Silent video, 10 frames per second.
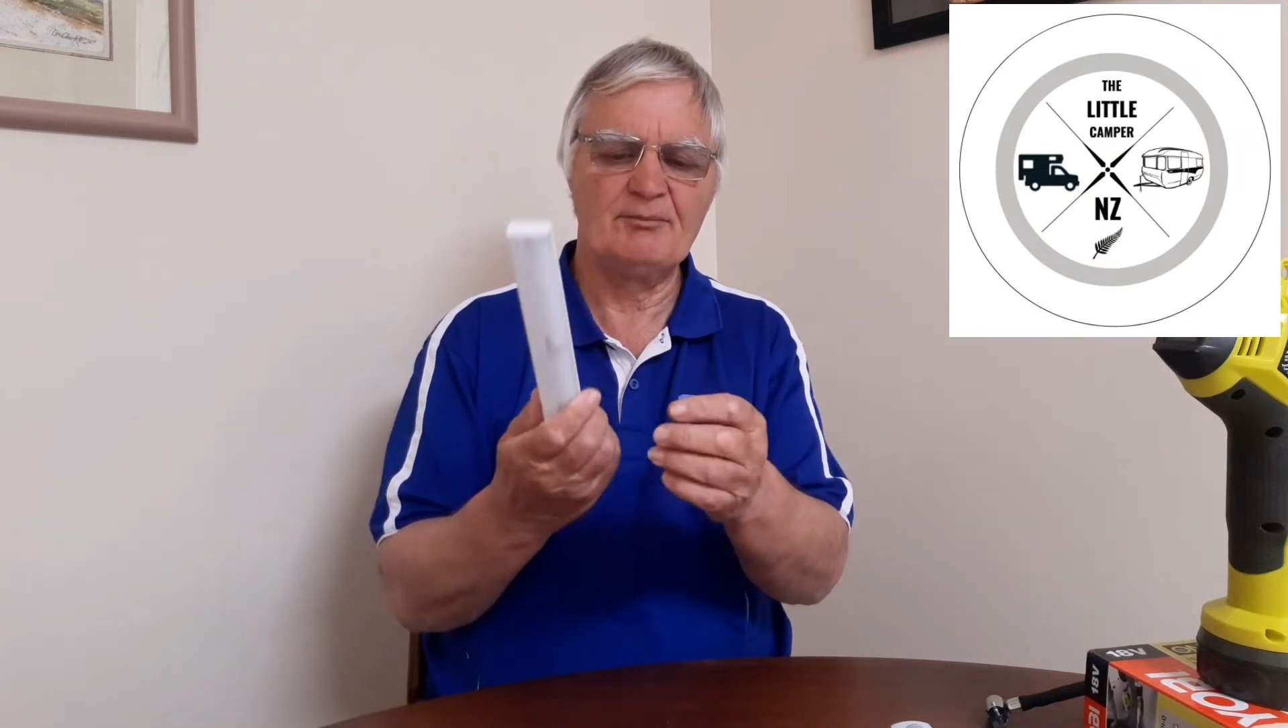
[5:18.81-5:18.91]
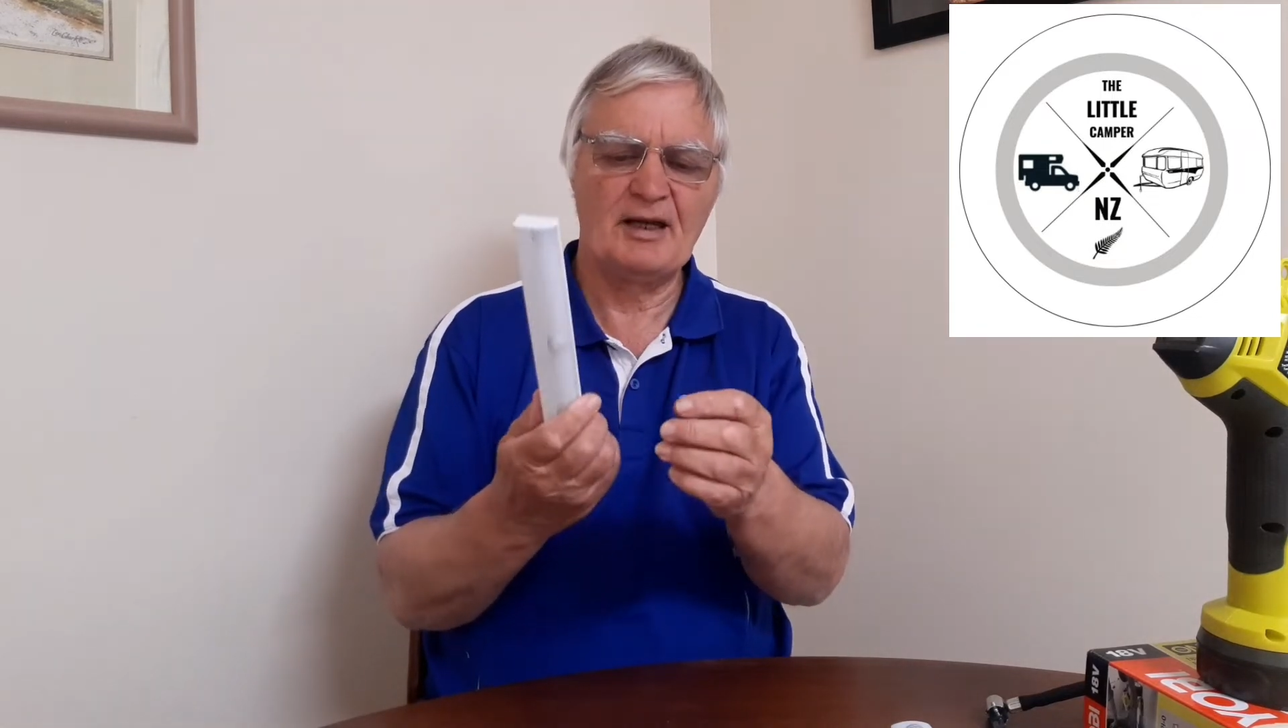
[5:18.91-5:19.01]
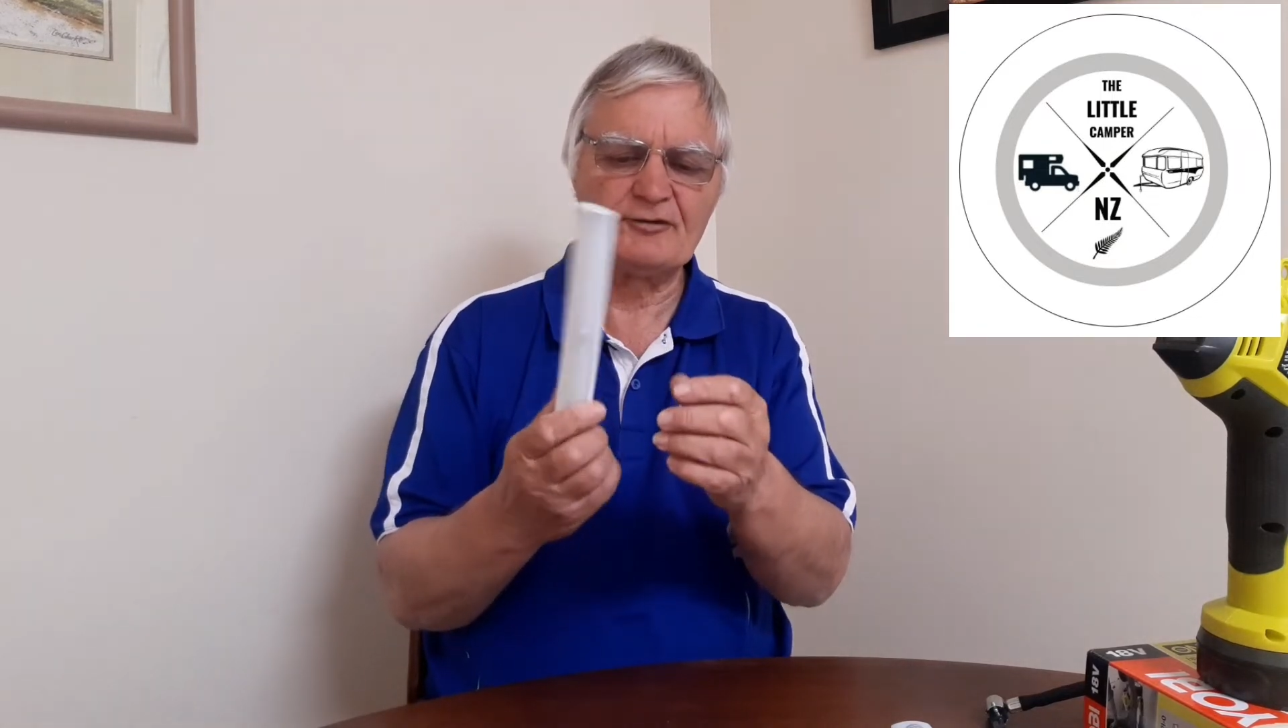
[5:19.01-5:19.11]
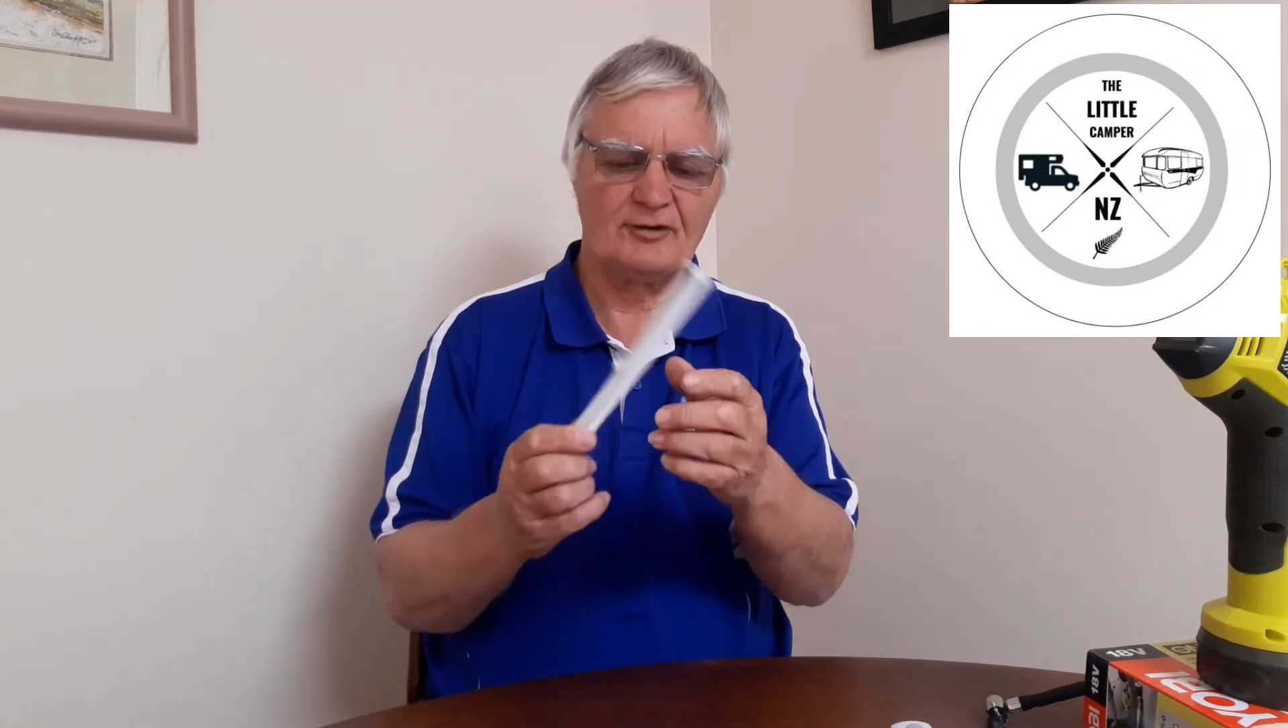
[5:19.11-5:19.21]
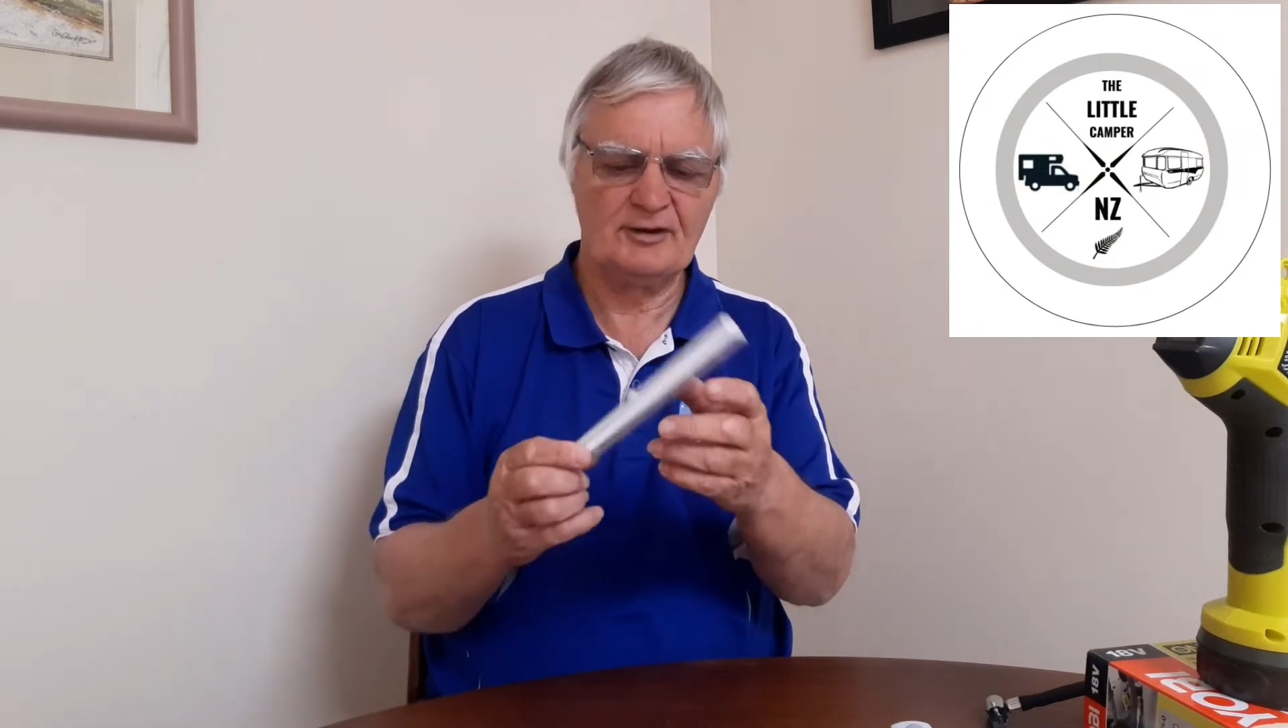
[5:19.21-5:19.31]

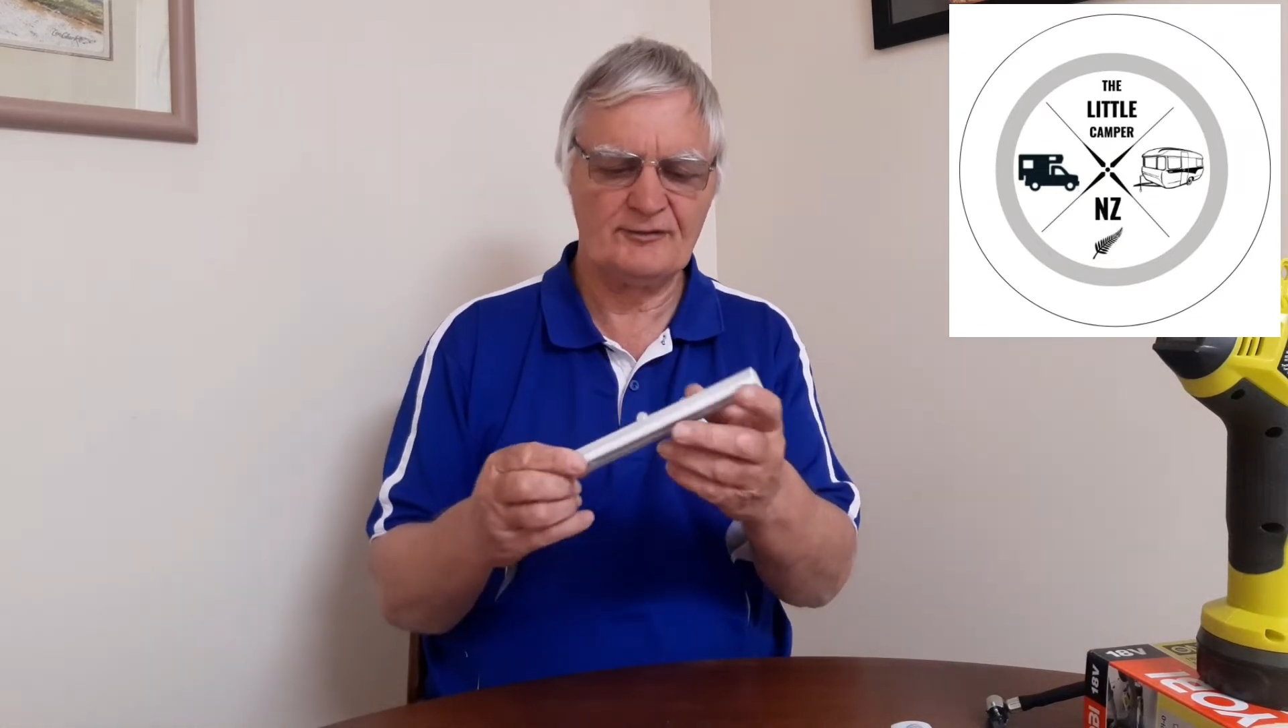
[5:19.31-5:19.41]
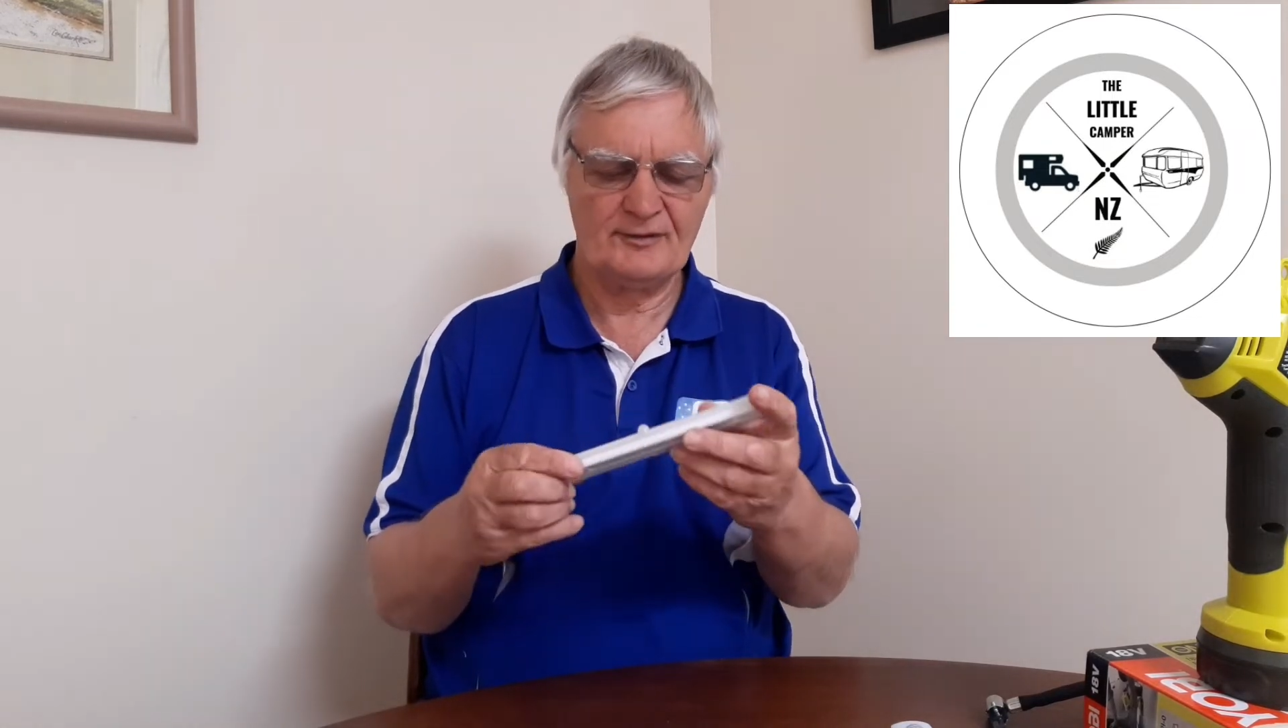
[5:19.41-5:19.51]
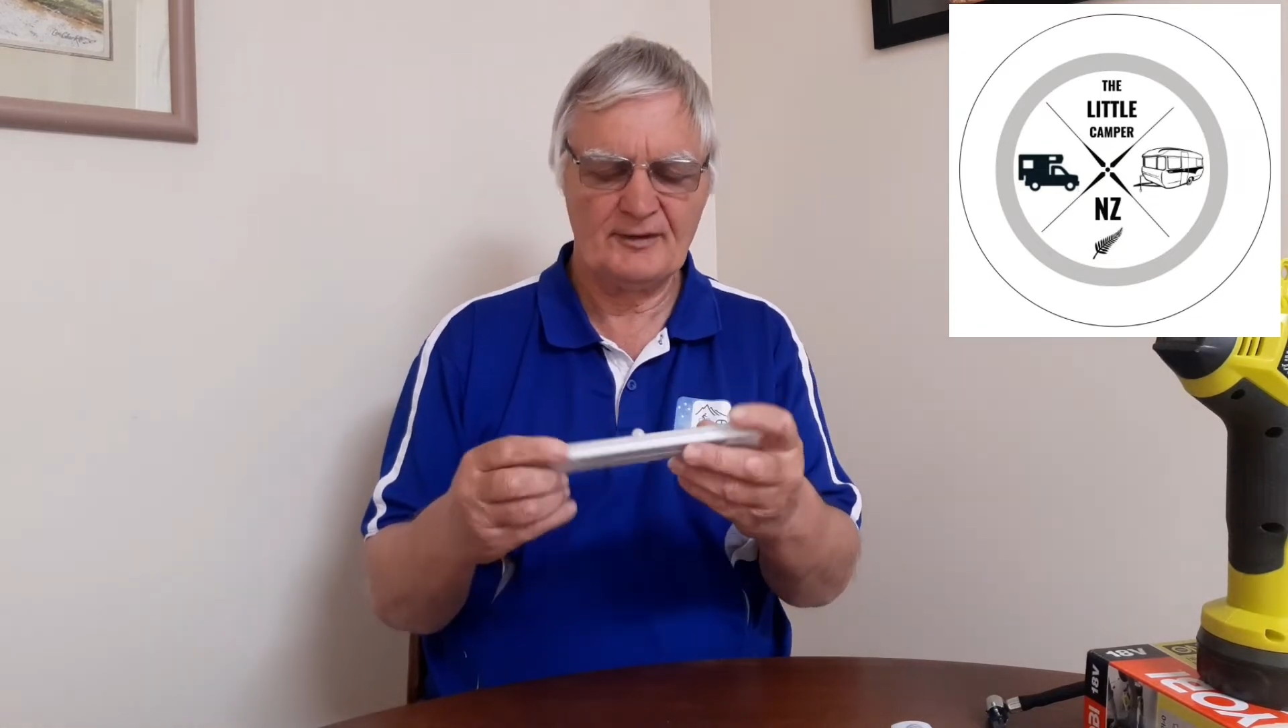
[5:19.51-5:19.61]
batteries,